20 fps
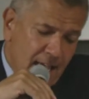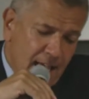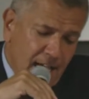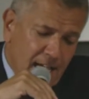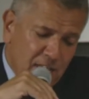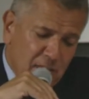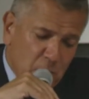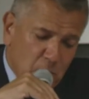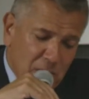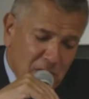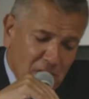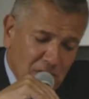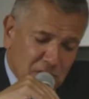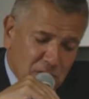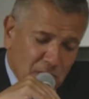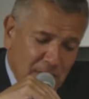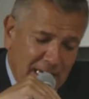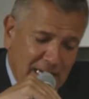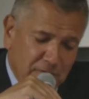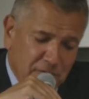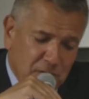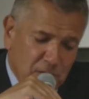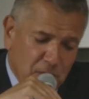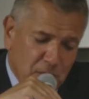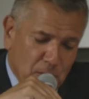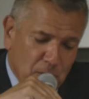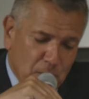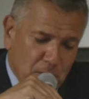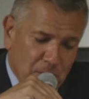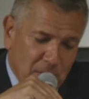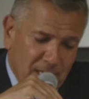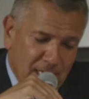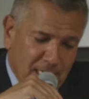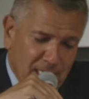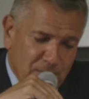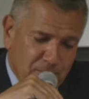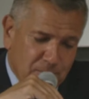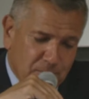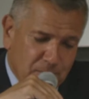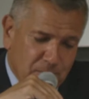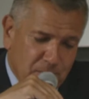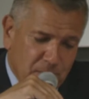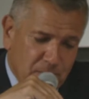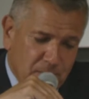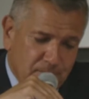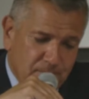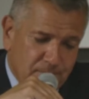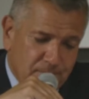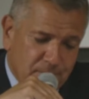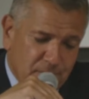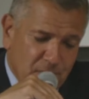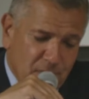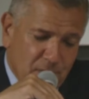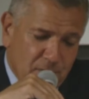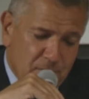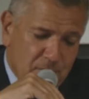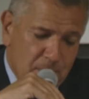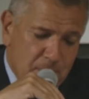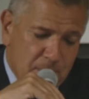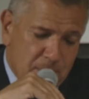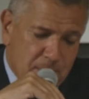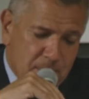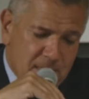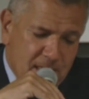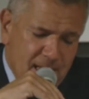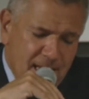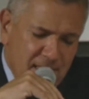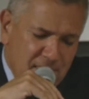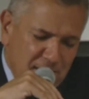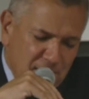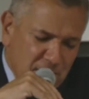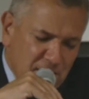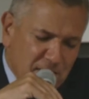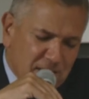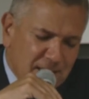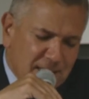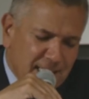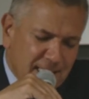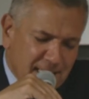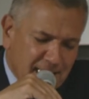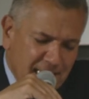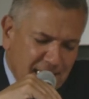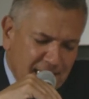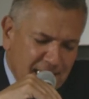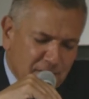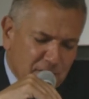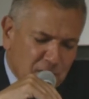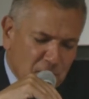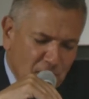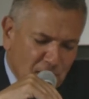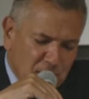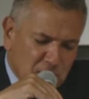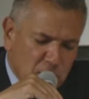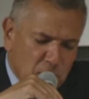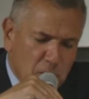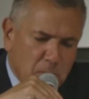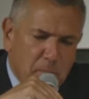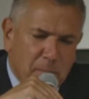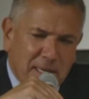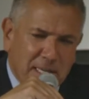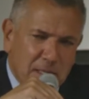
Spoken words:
I think we also have to, I think the other thing that I have talked to